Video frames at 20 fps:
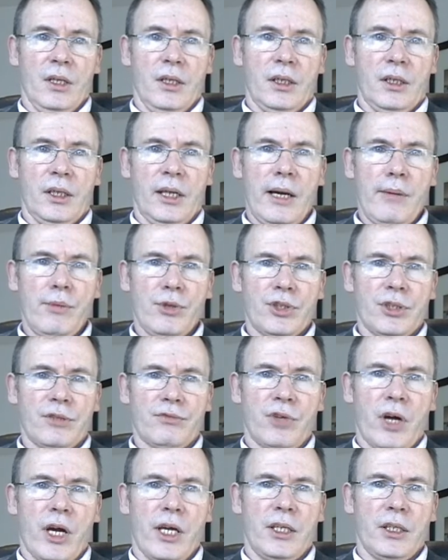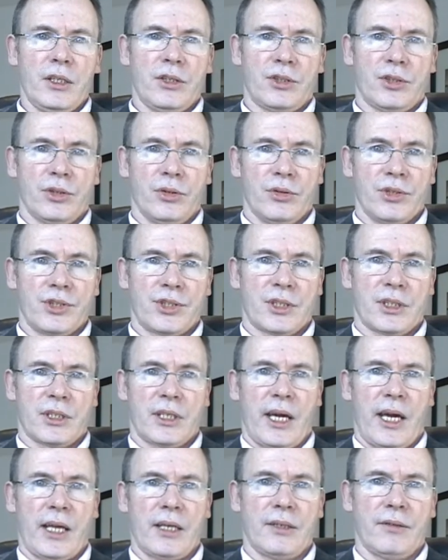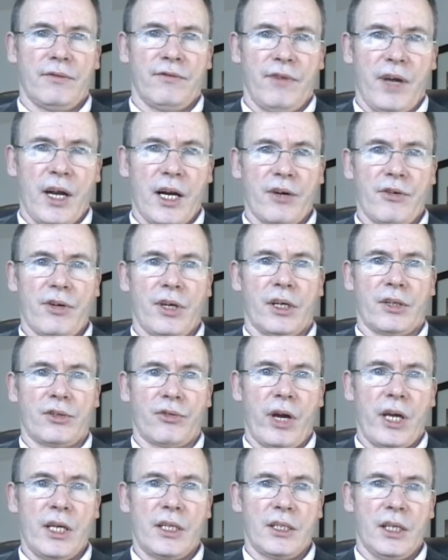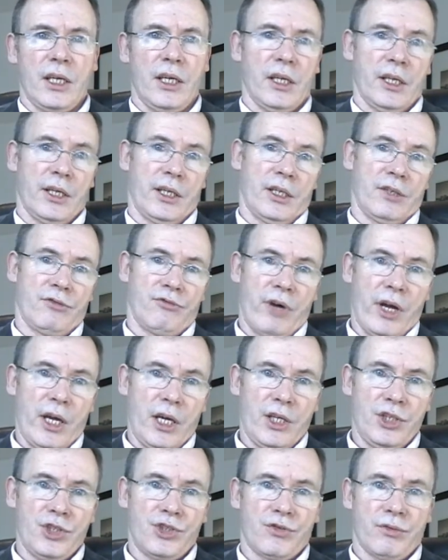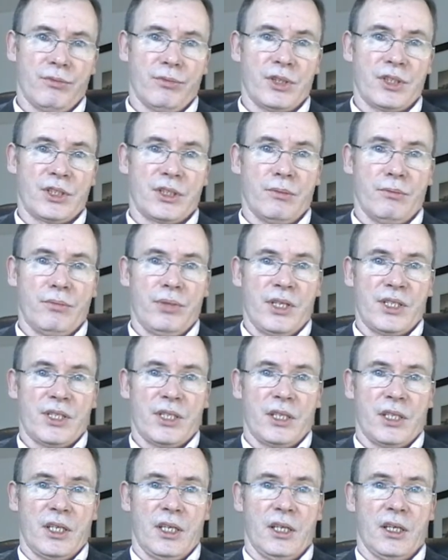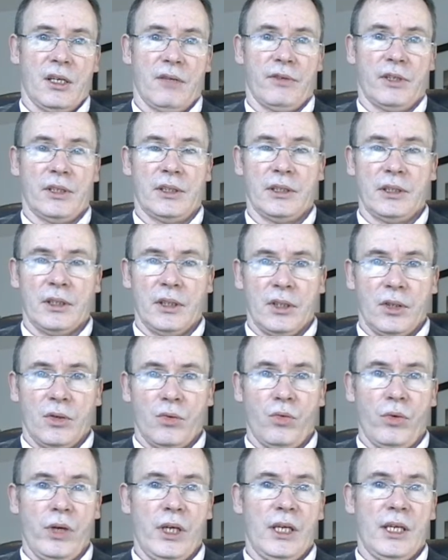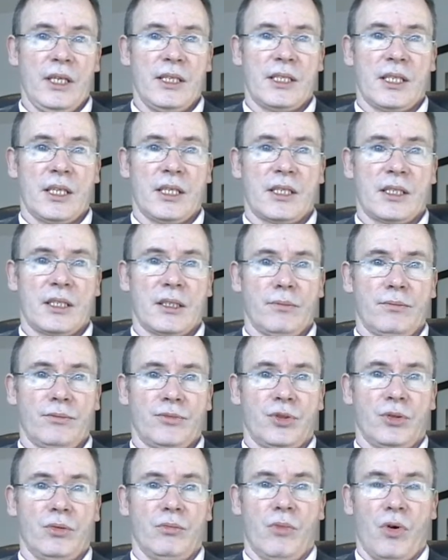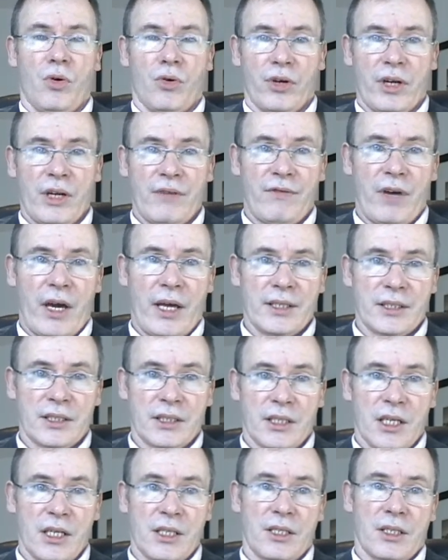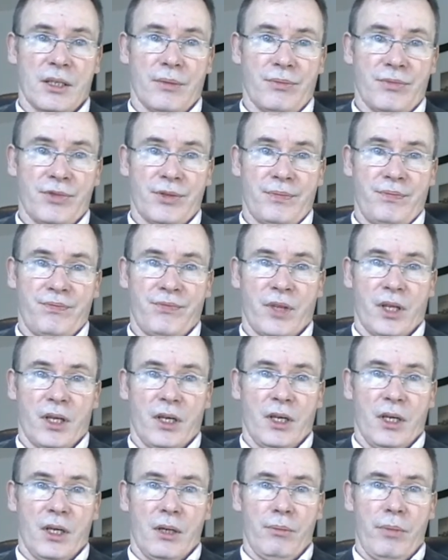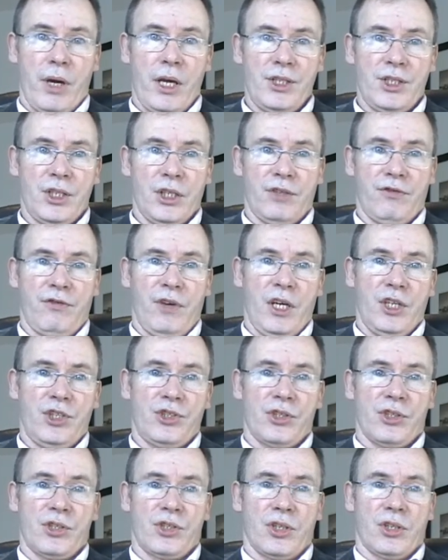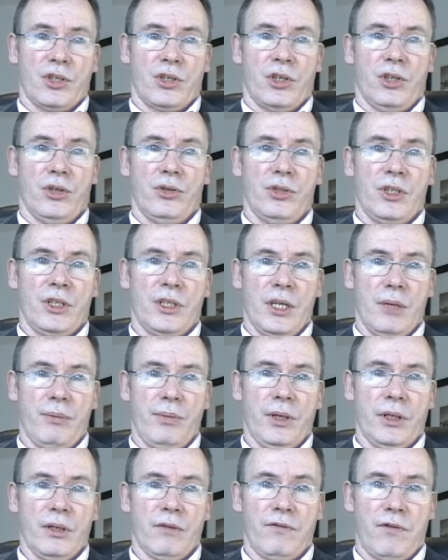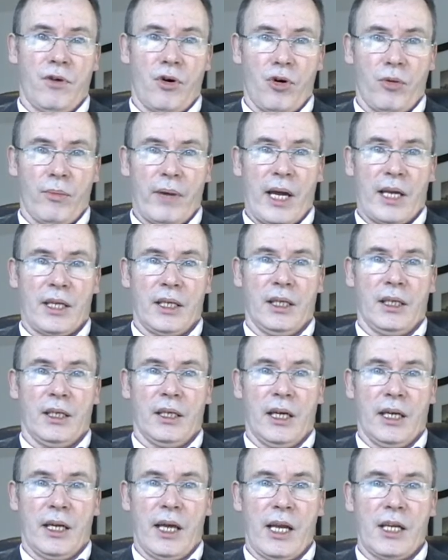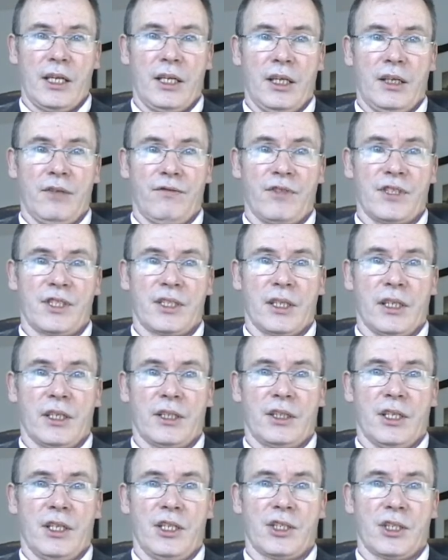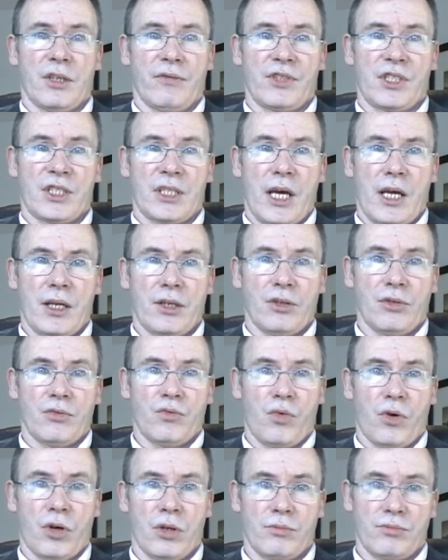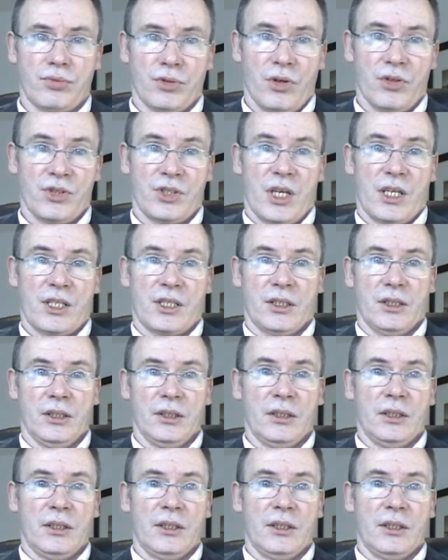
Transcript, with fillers: Collaborative writing tools can vary a great deal and can range from the simplicity of a wiki system to more advanced systems. Basic features include the typical formatting and editing facilities of a standard word processor,